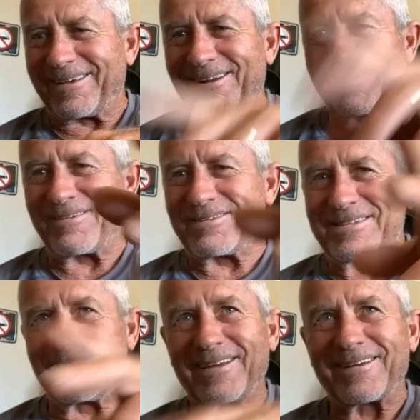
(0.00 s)
You know, that was
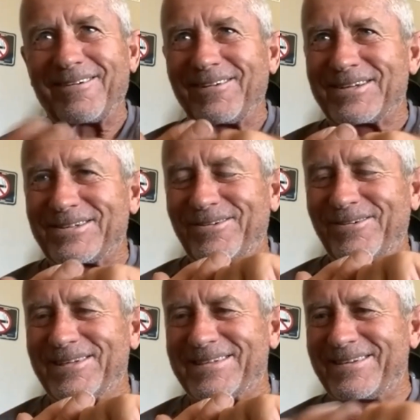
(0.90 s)
the like only two
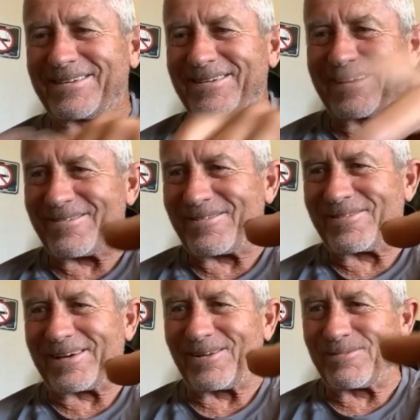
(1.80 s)
woods that you could have
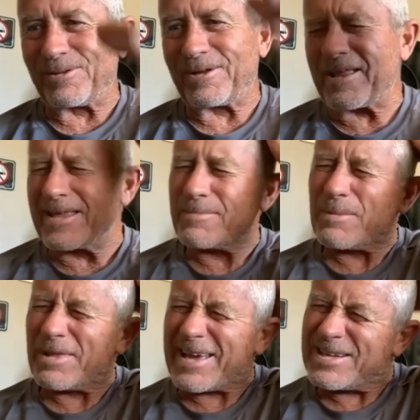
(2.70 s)
available there. I think
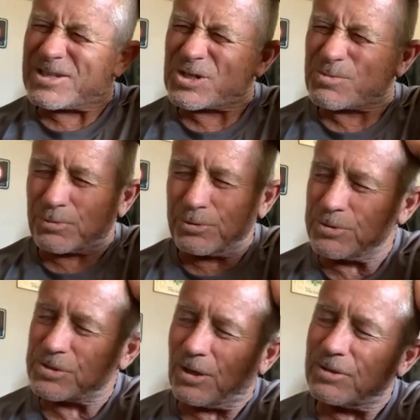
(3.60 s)
maybe they had
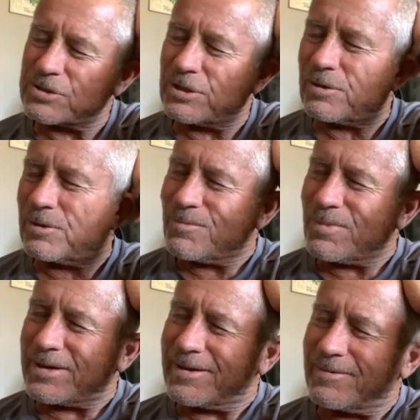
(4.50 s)
spruce also,
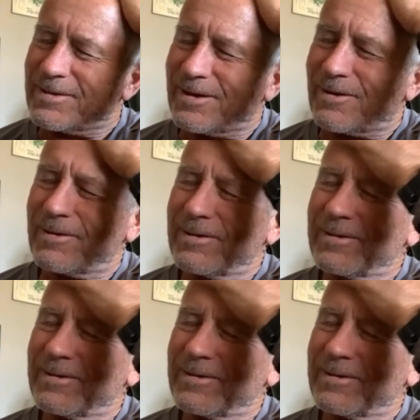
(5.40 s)
but it, you know,